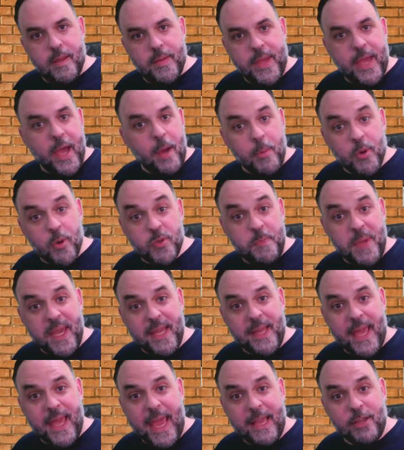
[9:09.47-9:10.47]
They almost
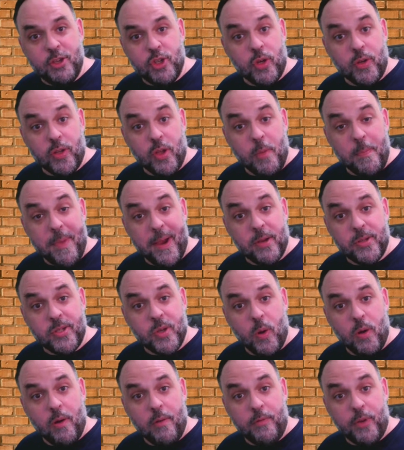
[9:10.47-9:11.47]
beat Angel and
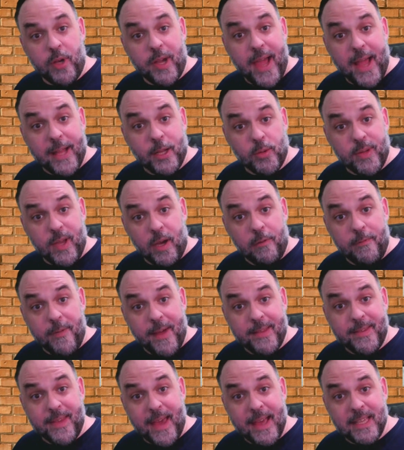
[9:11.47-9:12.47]
Umberto of Legado del
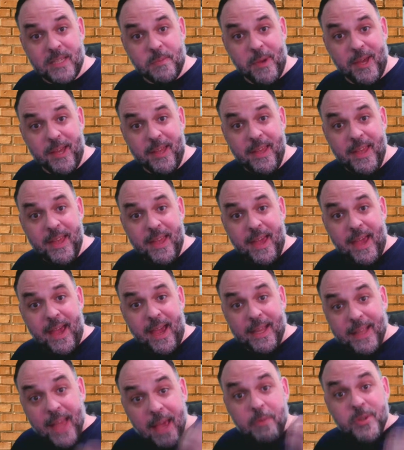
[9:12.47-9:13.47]
Fantasma.
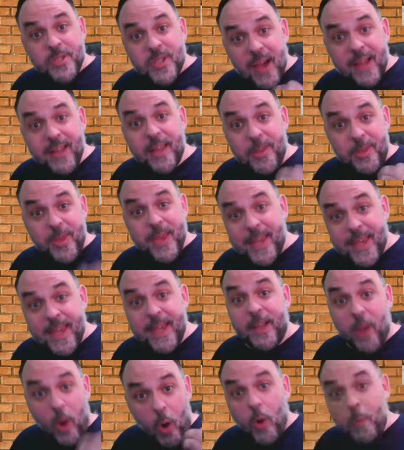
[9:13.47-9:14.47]
And I was kind of thinking
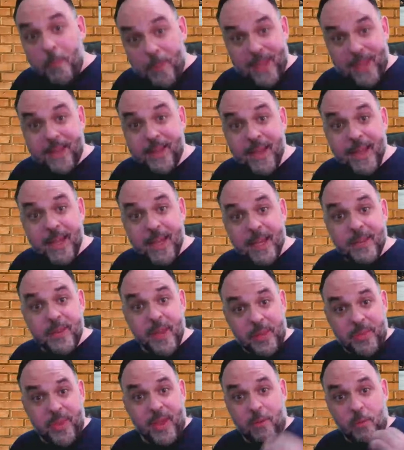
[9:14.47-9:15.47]
and hoping
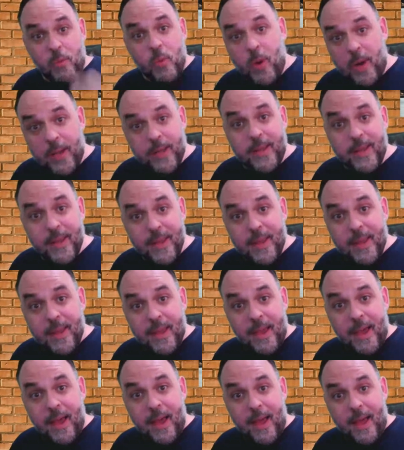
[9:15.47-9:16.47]
that they would,
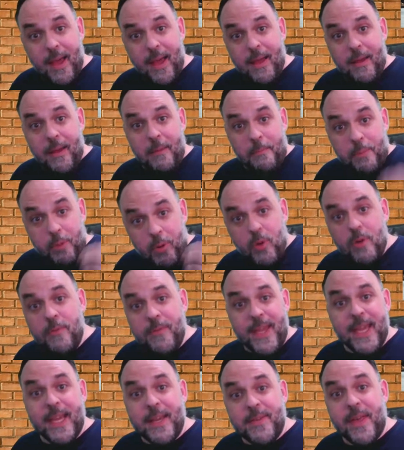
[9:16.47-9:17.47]

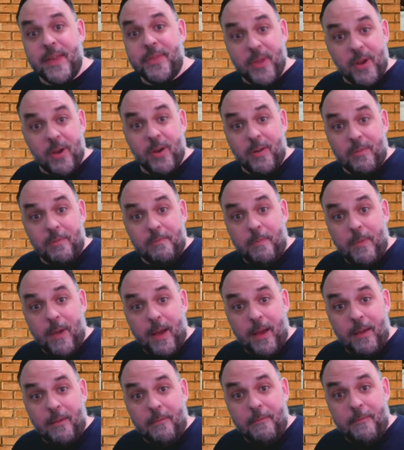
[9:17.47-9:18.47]
proving that they're
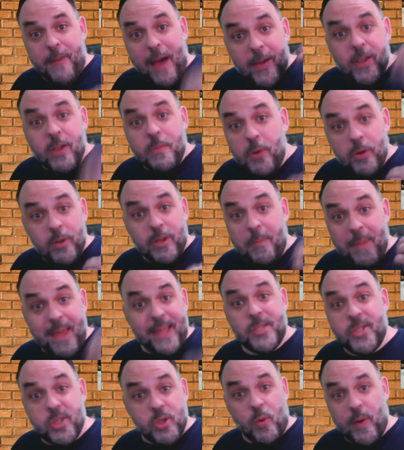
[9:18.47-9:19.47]
valuable in the main
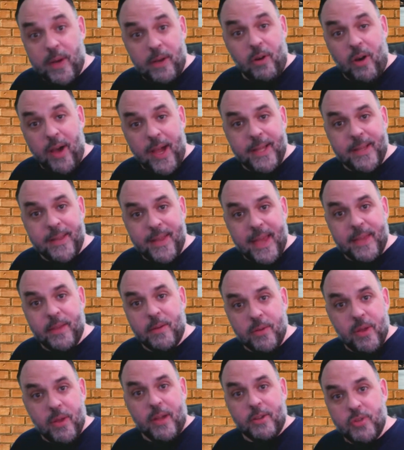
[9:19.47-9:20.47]
storyline and
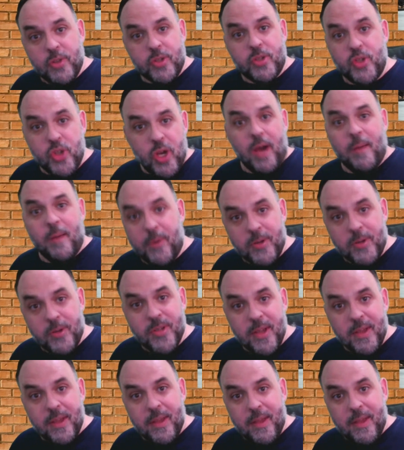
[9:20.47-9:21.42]
they're not just jobbers.